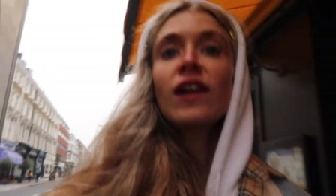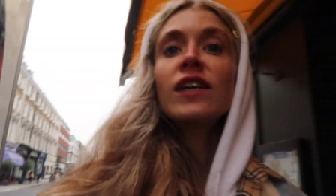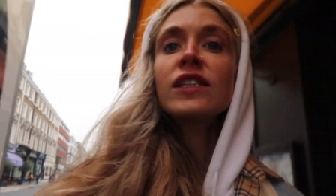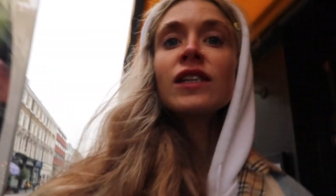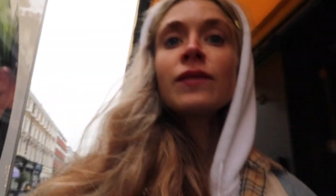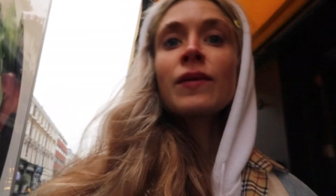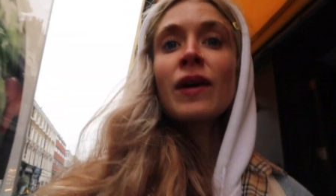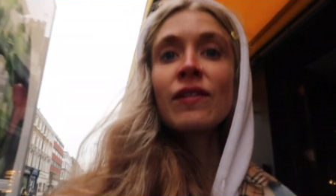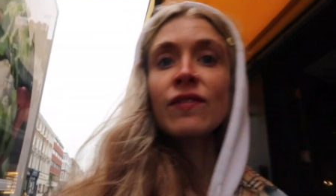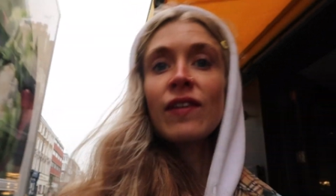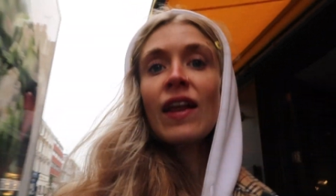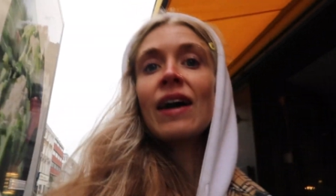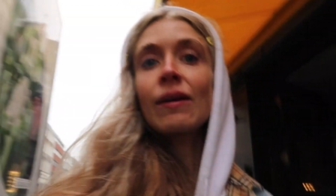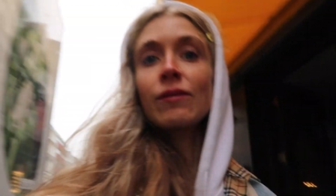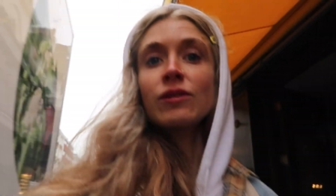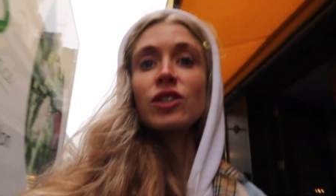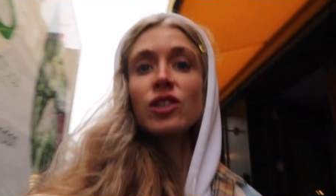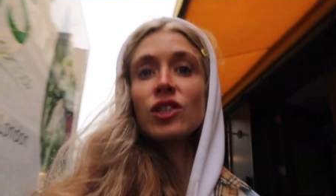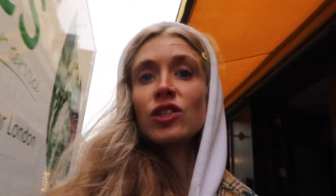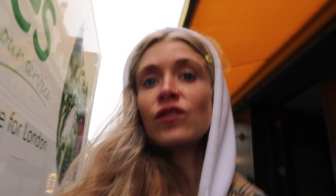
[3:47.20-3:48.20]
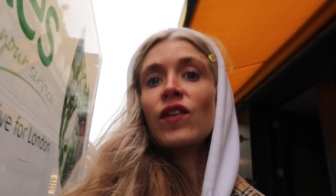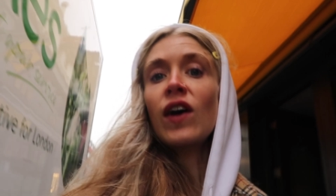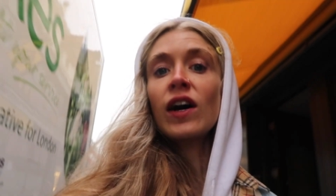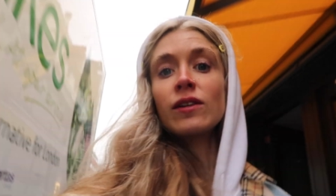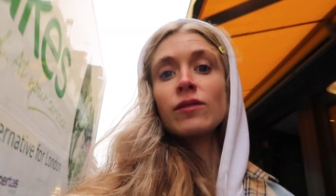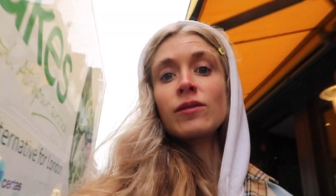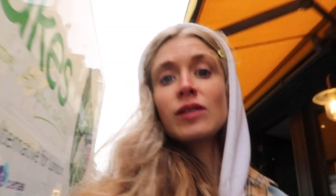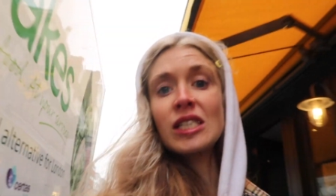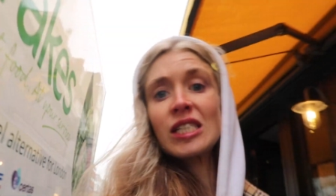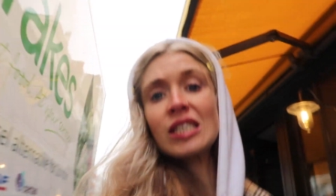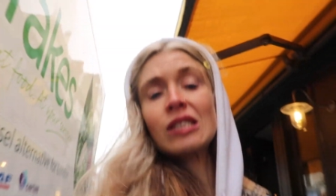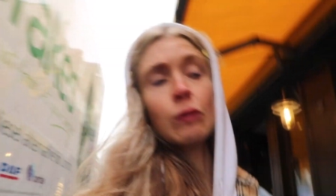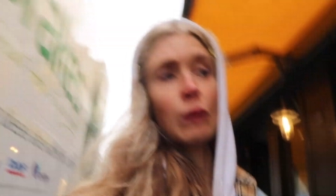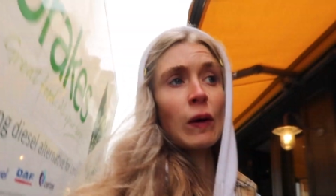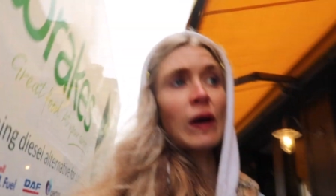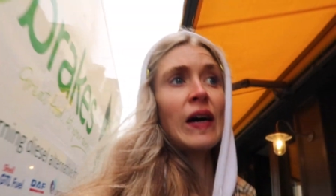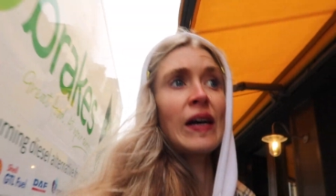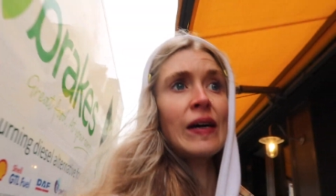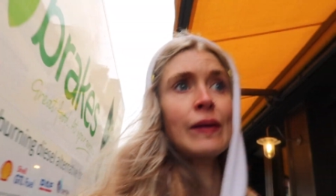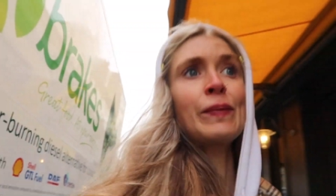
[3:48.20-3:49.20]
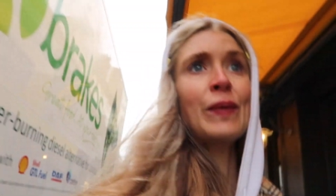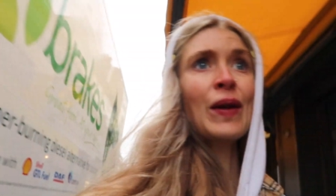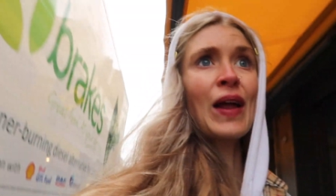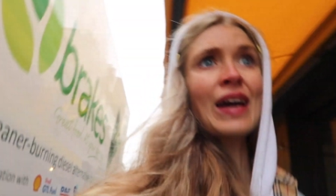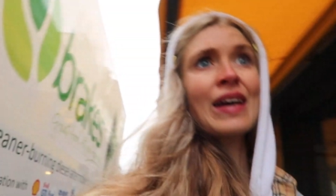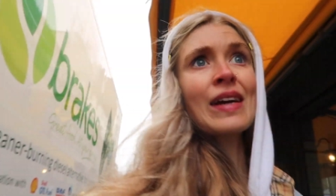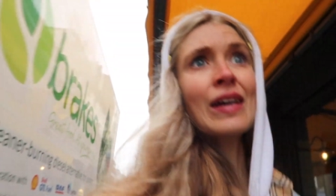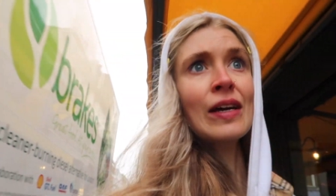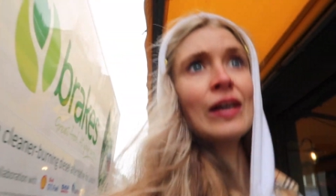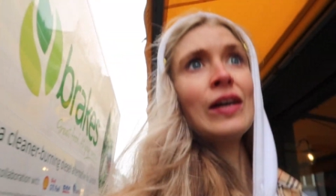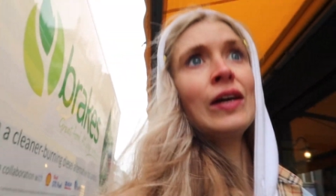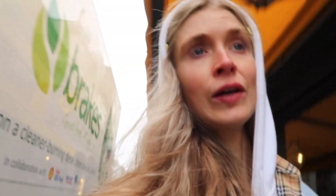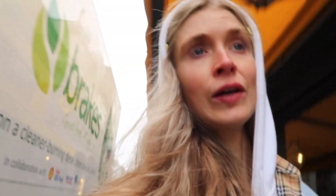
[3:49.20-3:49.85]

flooding my flat, which is fun, which is why I'm like